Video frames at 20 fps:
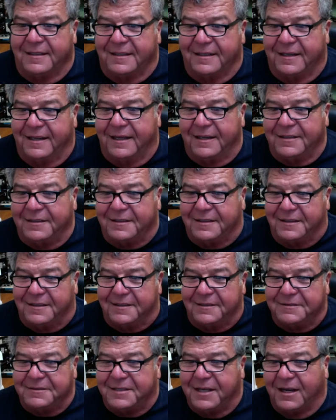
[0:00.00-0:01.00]
Yeah,
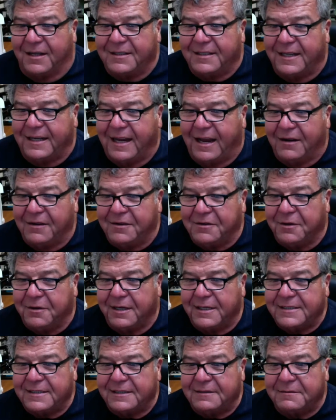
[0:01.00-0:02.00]
Dante, how
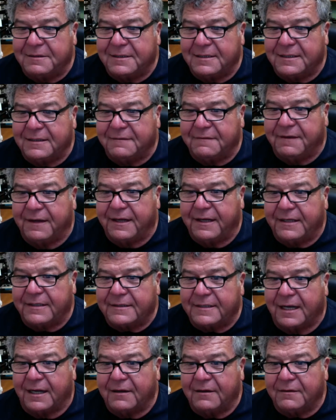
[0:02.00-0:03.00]
crazy was it in
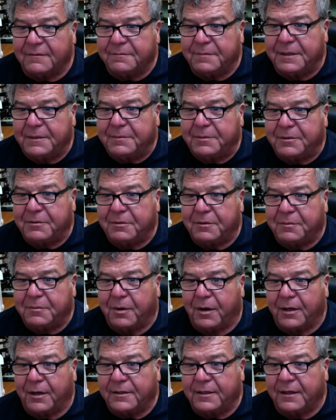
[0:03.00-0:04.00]
Vegas? I heard people were
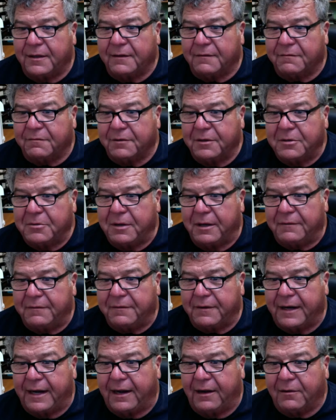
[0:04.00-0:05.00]
parked on the freeway
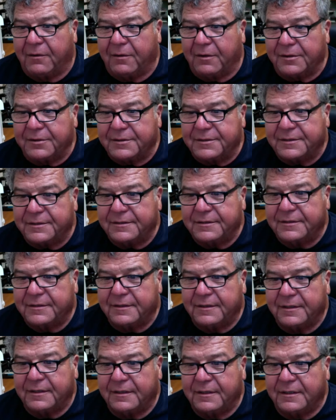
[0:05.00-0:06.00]
for hours
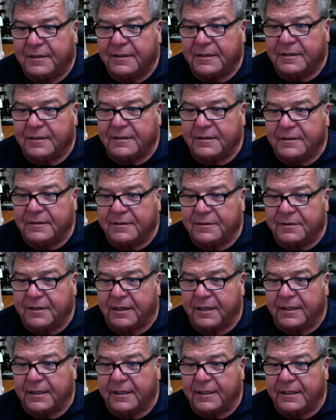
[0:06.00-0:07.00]

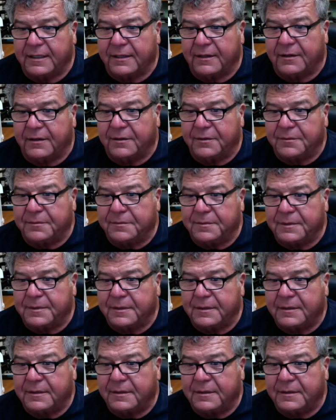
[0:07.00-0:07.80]
trying to get home.